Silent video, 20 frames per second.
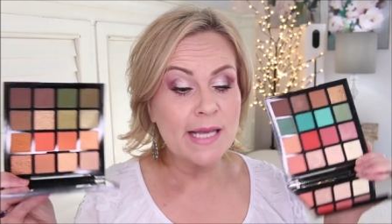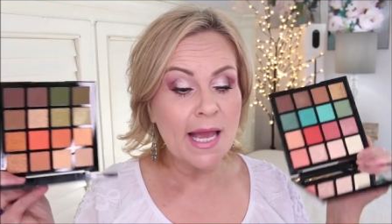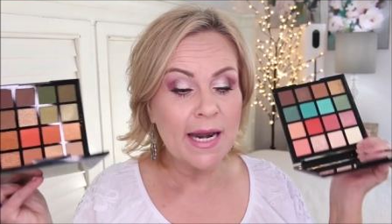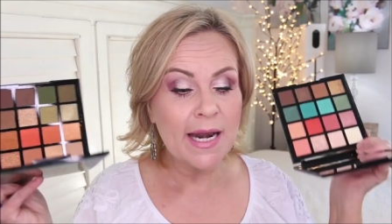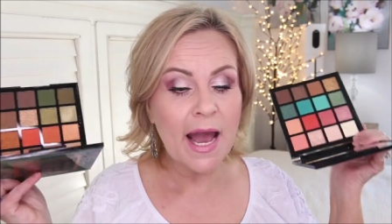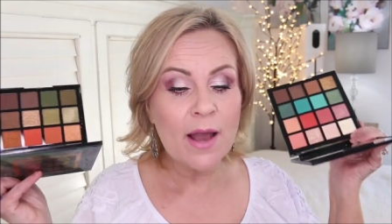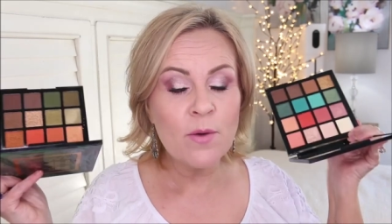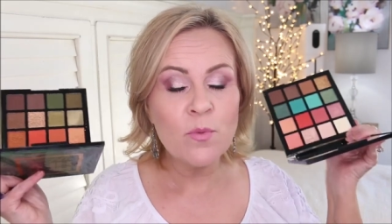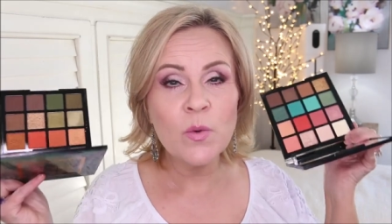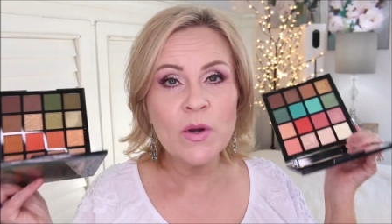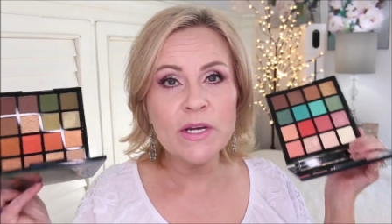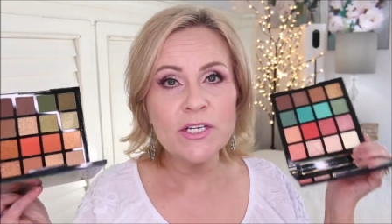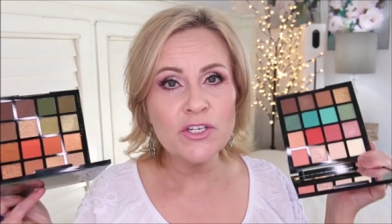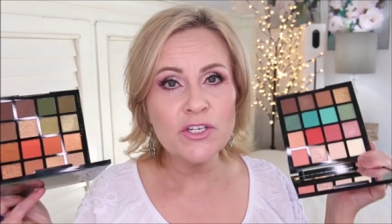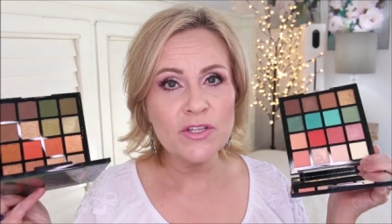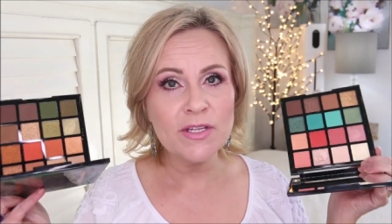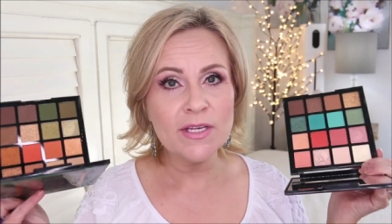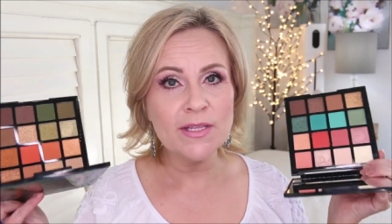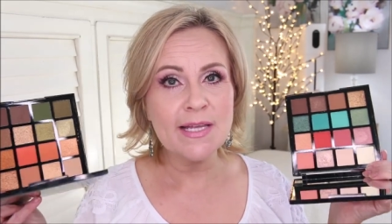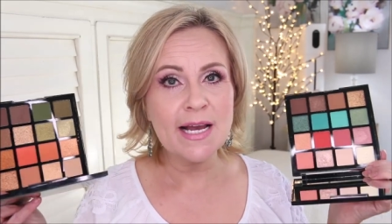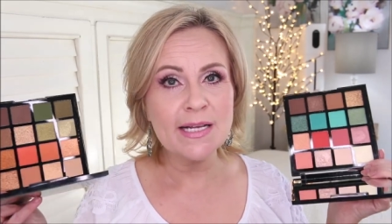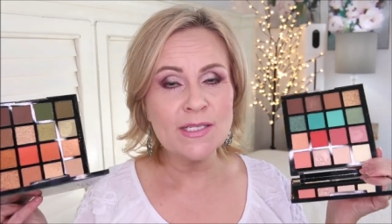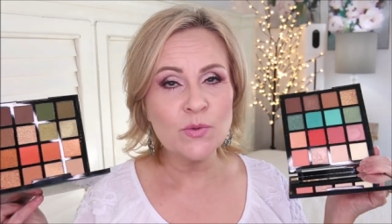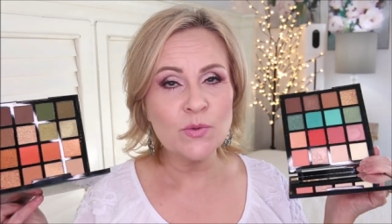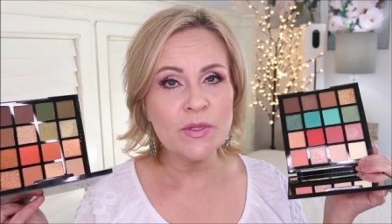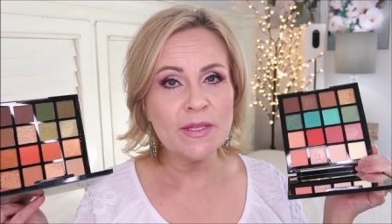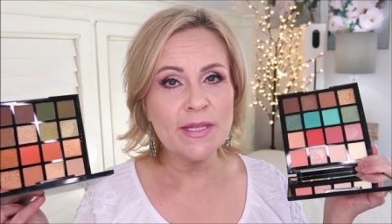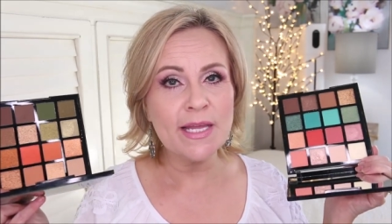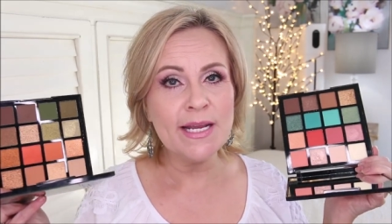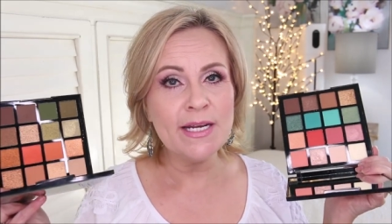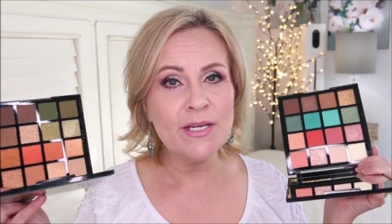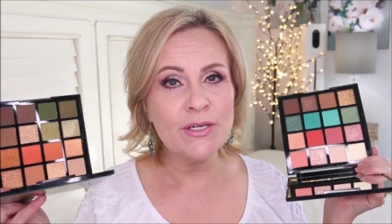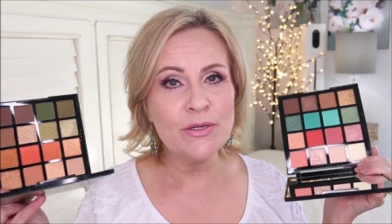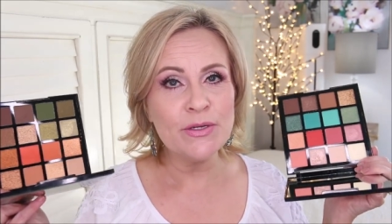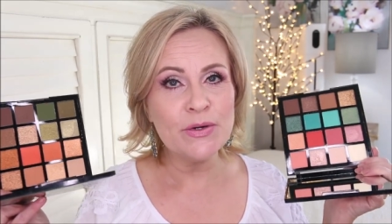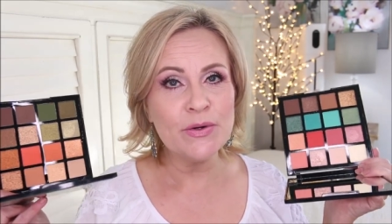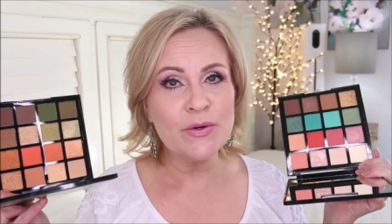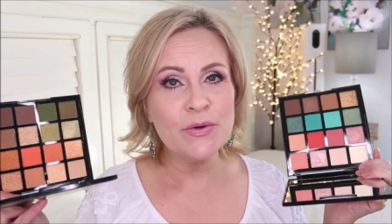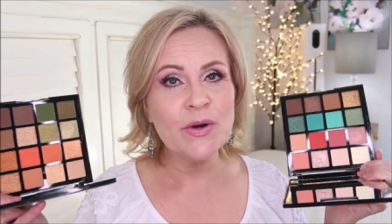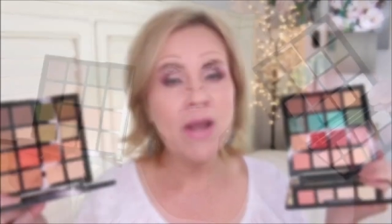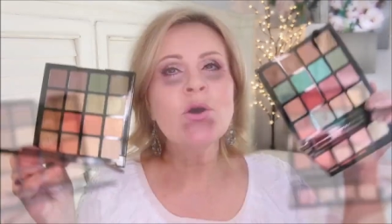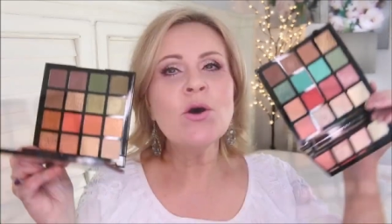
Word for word: and I wish that that's what they do.